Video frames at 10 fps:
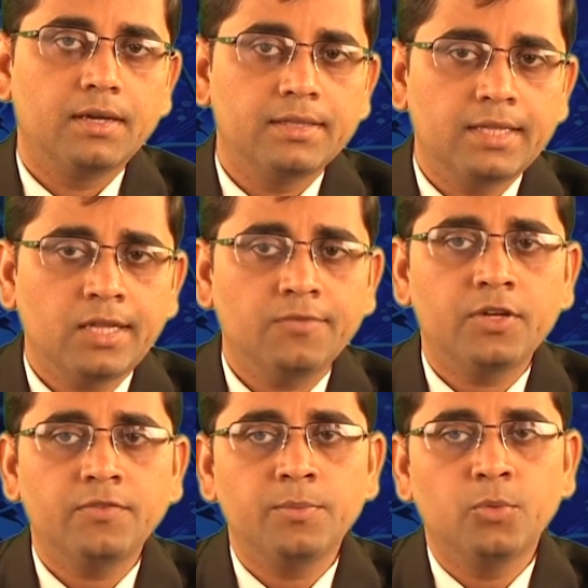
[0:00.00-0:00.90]
This is
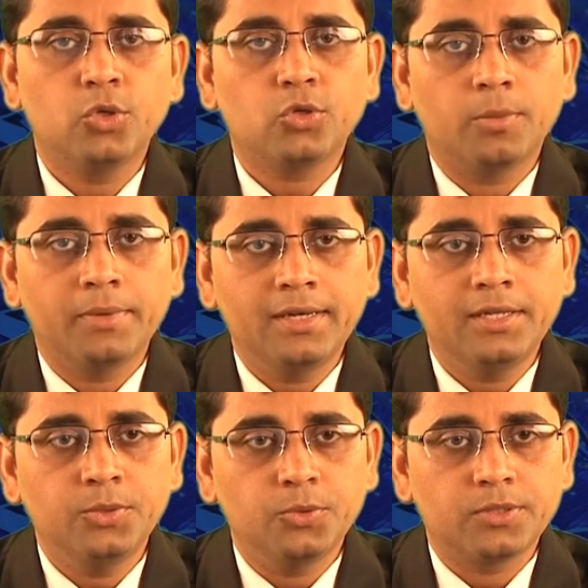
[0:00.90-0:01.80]
one of the most commonly
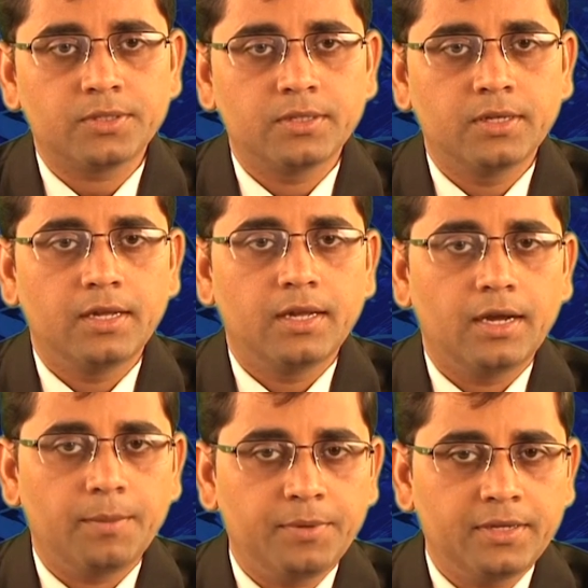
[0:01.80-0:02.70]
used
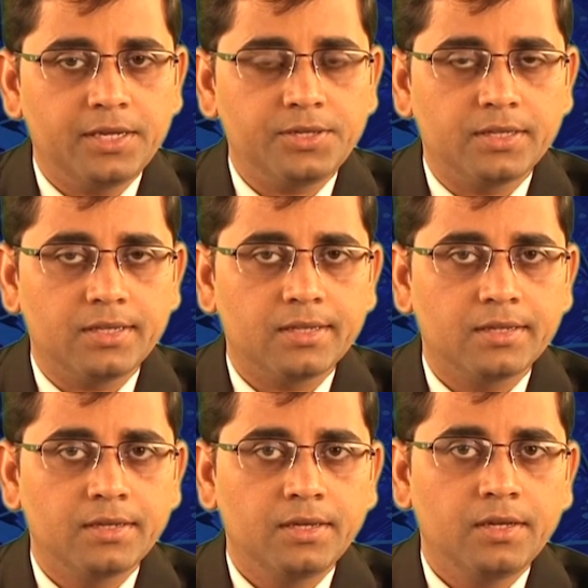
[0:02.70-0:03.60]
applications
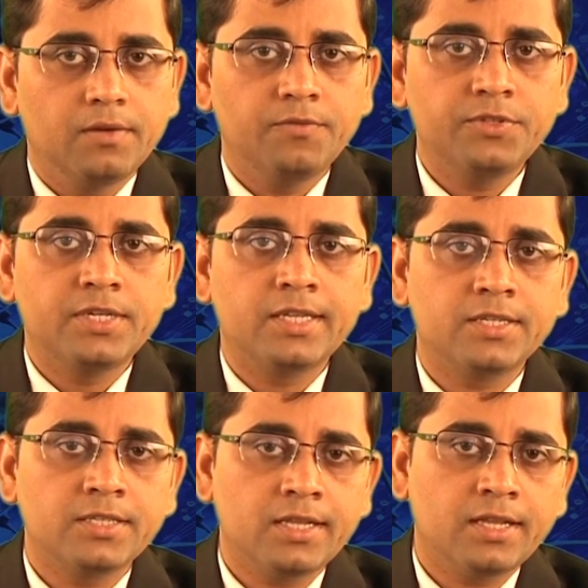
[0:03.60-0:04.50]
which
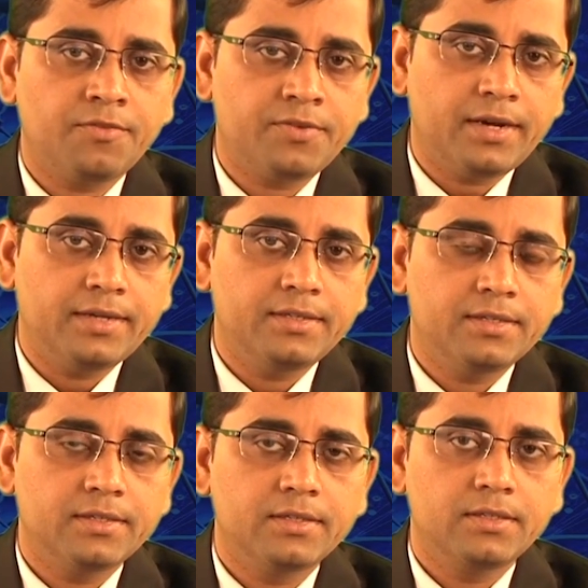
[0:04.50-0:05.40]
researchers have tried
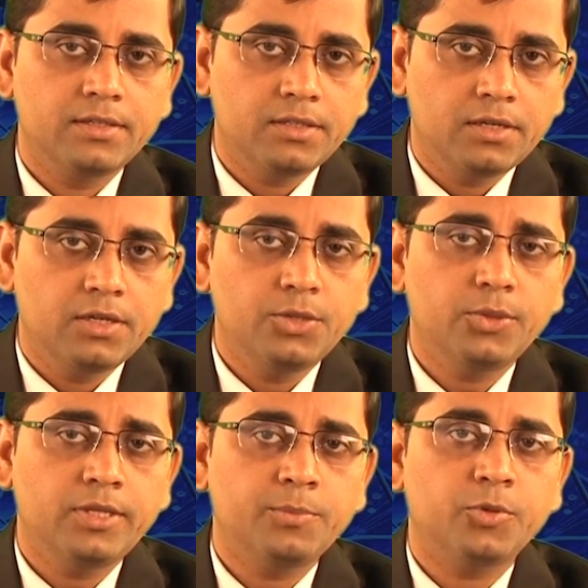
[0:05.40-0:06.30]

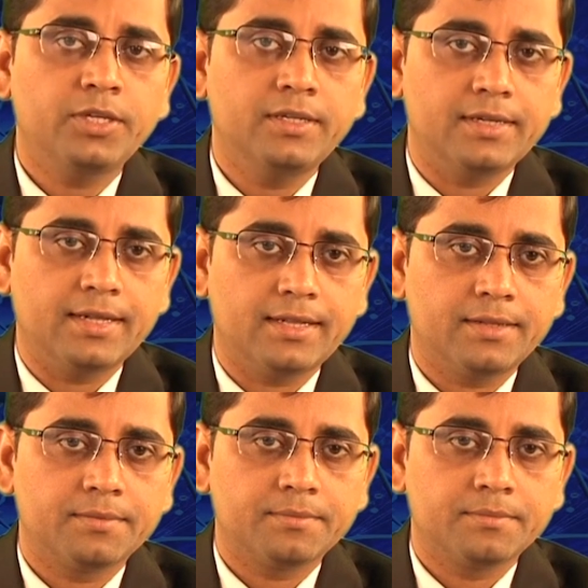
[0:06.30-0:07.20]
using protein arrays.